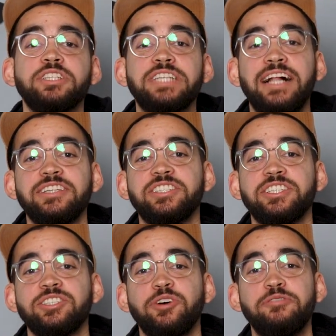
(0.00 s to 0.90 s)
the
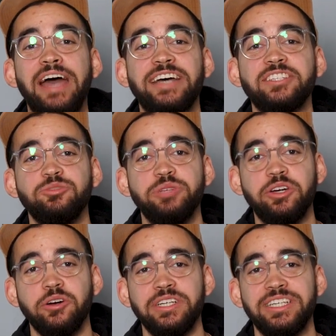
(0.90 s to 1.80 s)
challenges of edge
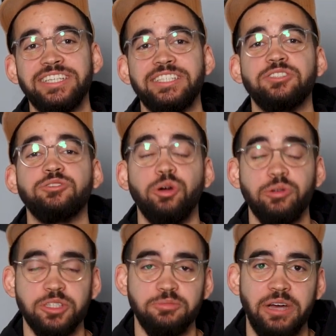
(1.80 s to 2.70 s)
recording is storage